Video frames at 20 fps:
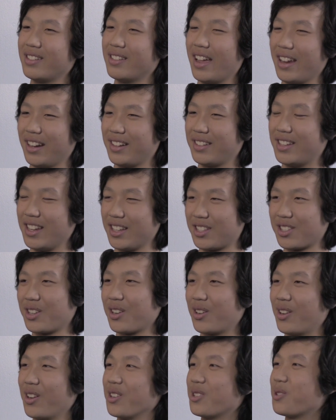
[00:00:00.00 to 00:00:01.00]
like
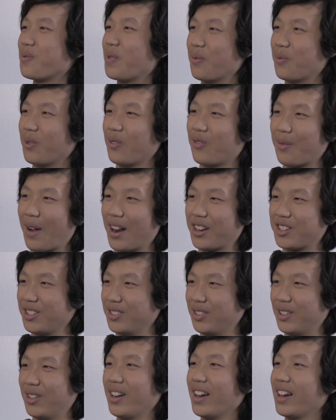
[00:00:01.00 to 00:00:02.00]
discourage people from
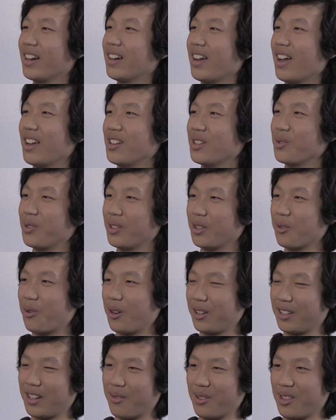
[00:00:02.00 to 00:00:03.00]
actually learning and doing the
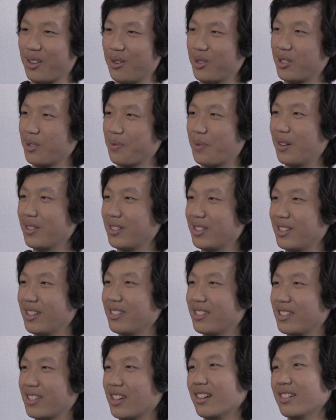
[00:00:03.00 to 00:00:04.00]
work that they were supposed
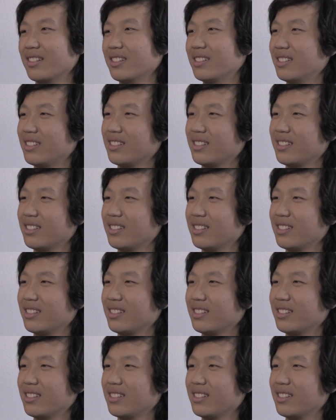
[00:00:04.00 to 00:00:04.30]
to. So,